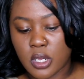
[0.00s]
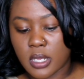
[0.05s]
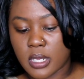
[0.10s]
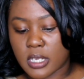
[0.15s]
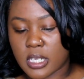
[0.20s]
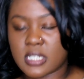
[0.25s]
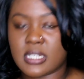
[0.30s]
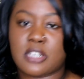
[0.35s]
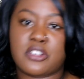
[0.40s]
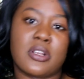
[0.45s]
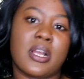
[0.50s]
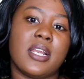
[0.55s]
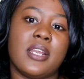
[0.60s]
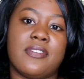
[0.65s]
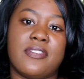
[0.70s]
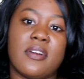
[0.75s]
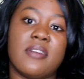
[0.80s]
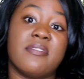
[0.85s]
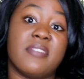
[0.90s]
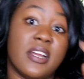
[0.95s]
because I try
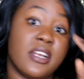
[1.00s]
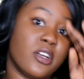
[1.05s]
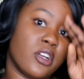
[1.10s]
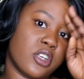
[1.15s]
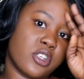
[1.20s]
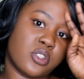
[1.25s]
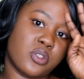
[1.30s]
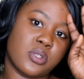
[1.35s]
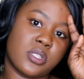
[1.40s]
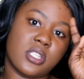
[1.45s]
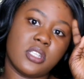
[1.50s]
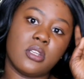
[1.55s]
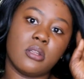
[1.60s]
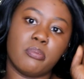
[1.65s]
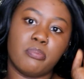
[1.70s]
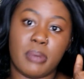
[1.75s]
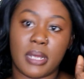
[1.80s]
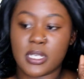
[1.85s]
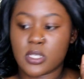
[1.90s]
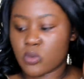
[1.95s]
different vendors to see the
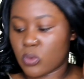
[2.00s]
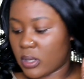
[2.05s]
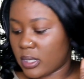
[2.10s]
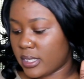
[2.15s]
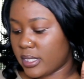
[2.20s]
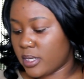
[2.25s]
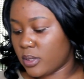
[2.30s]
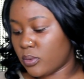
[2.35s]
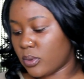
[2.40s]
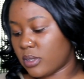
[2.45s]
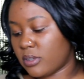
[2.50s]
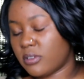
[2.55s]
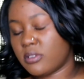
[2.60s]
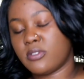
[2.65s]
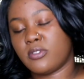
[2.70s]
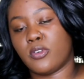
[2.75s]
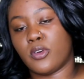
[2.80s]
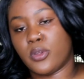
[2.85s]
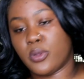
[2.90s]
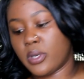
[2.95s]
best quality one
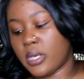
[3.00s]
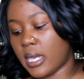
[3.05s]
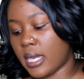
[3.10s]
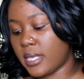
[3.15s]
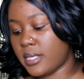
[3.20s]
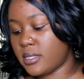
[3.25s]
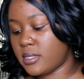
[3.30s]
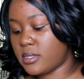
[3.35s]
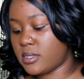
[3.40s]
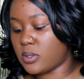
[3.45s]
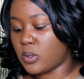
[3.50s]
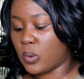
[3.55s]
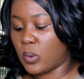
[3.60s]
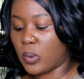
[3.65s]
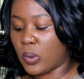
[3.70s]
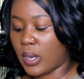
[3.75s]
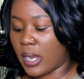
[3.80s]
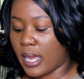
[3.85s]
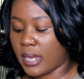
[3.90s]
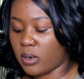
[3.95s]
for you guys,
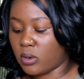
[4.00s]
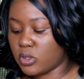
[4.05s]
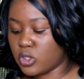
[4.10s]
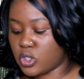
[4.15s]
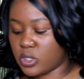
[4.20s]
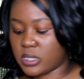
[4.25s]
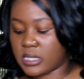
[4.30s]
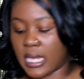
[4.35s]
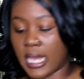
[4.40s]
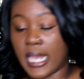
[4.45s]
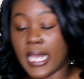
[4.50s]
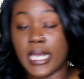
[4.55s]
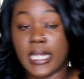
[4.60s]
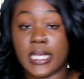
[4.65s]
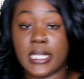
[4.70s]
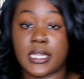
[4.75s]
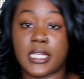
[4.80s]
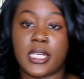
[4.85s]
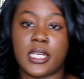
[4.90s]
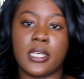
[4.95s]
so I don't just get
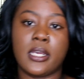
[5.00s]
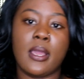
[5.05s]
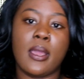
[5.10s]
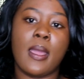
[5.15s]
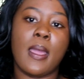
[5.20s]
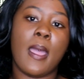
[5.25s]
anything.